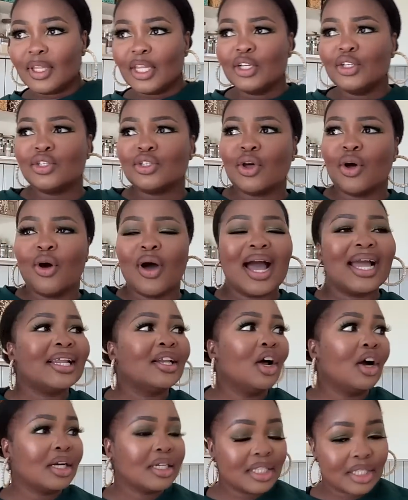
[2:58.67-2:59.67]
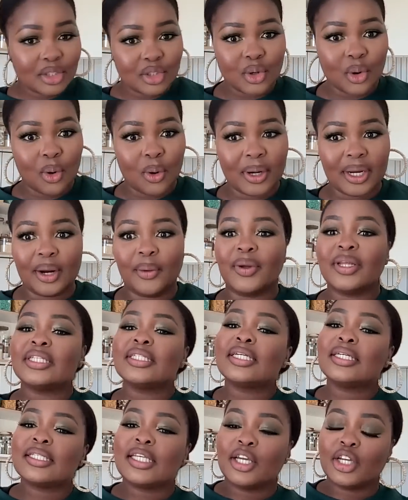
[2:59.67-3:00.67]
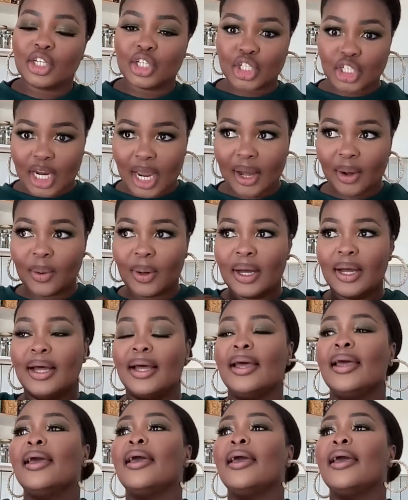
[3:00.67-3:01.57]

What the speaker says: So I locked the door and I went to go take a shower.